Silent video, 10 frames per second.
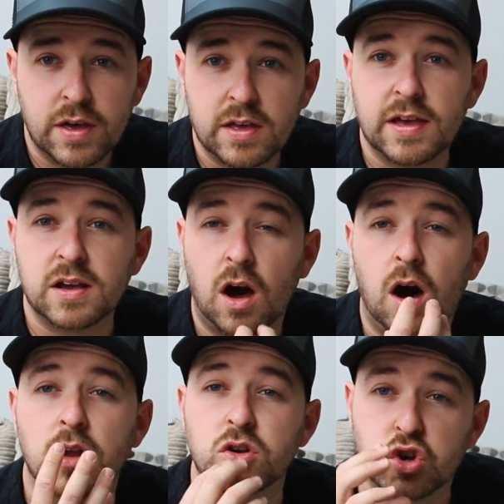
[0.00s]
they then
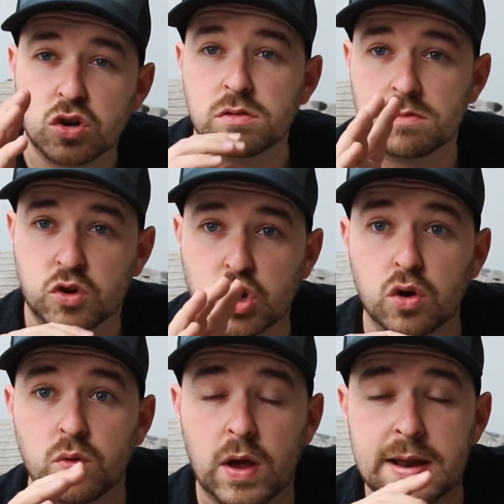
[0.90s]
can't
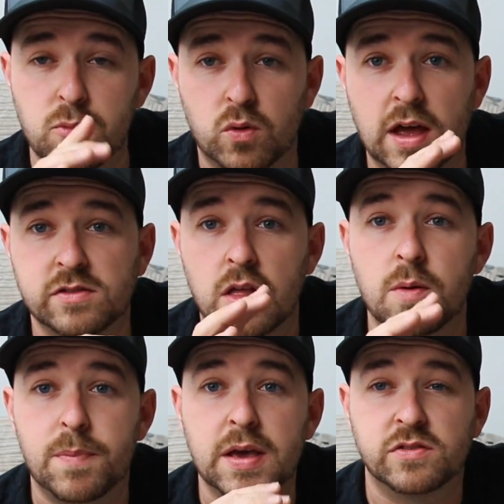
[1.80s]
chew anymore. That's like
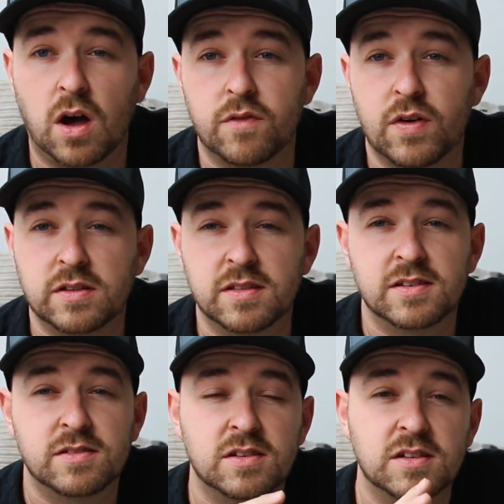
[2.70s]
the big side effect of
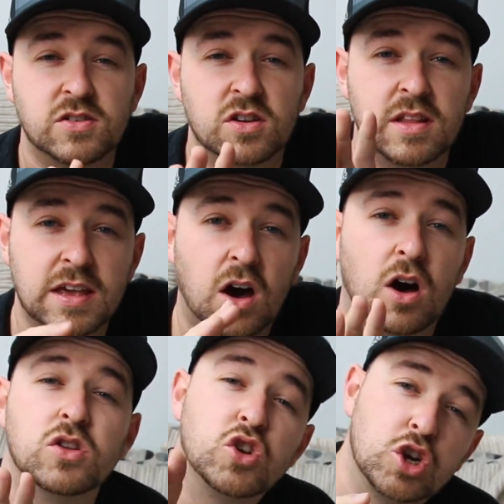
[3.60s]
this condition. They
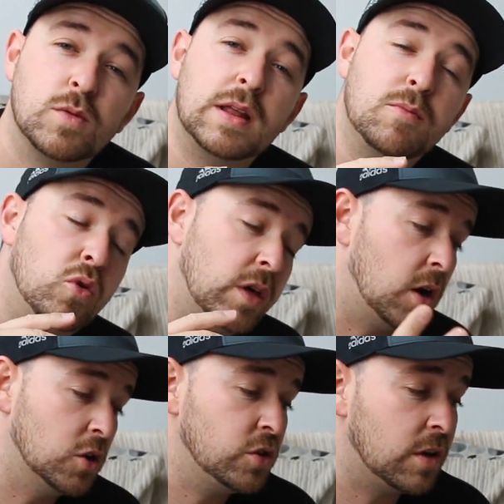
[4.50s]
can't chew anymore. They
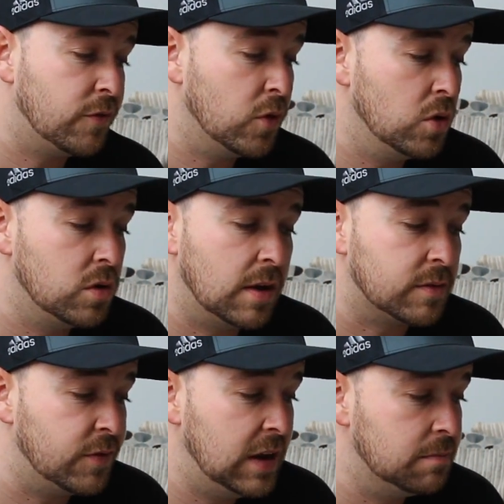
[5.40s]
can't chew their food, and you have
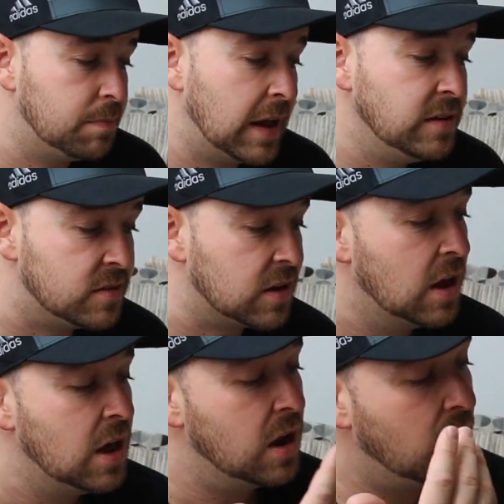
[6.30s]
to feed them paste.
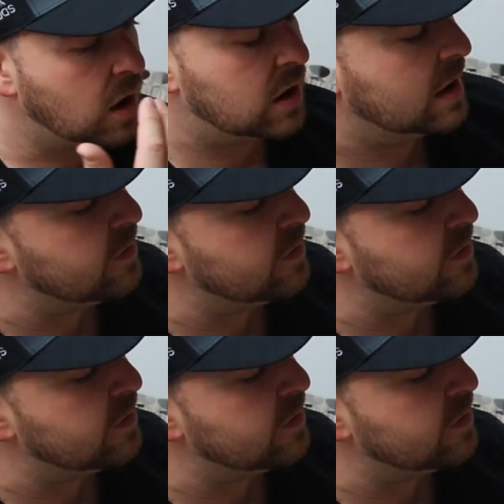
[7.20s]
Luckily,